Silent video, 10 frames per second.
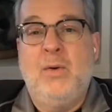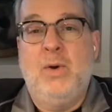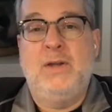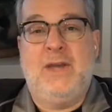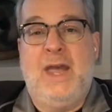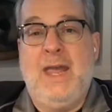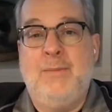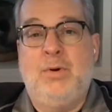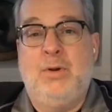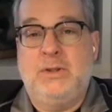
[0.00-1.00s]
was
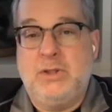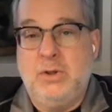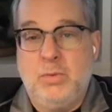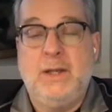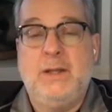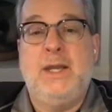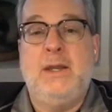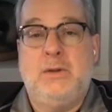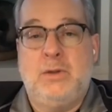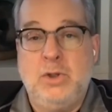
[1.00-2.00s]
able to
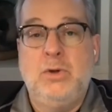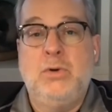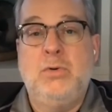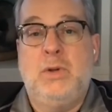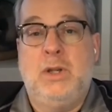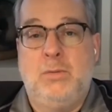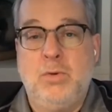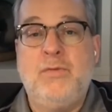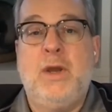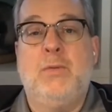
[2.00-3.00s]
really
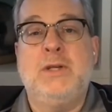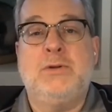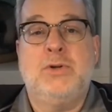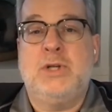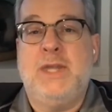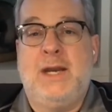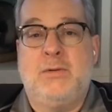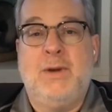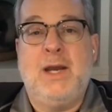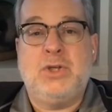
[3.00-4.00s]
move their research in that
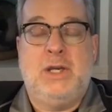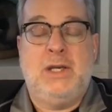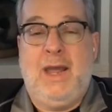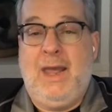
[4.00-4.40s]
direction,